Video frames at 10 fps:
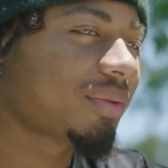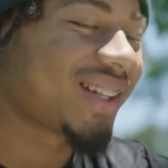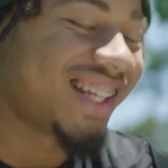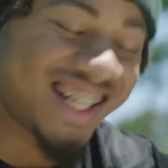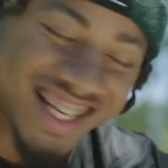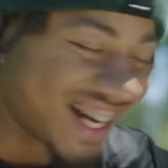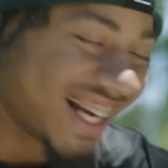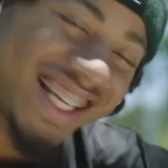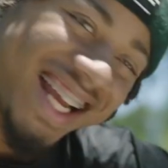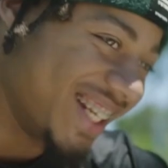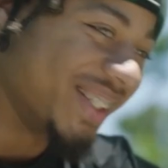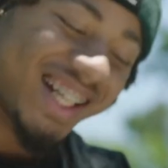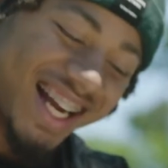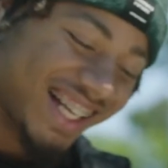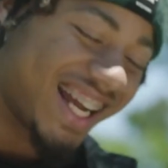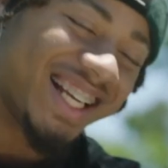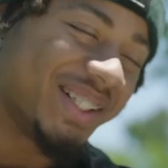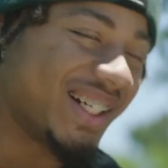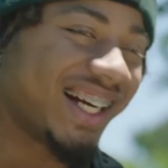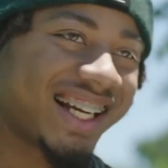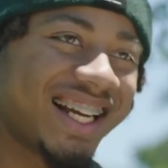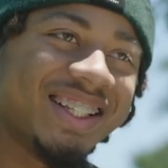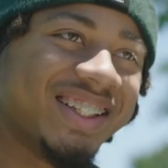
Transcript: it. No, I can't do it. I can't do it. I can't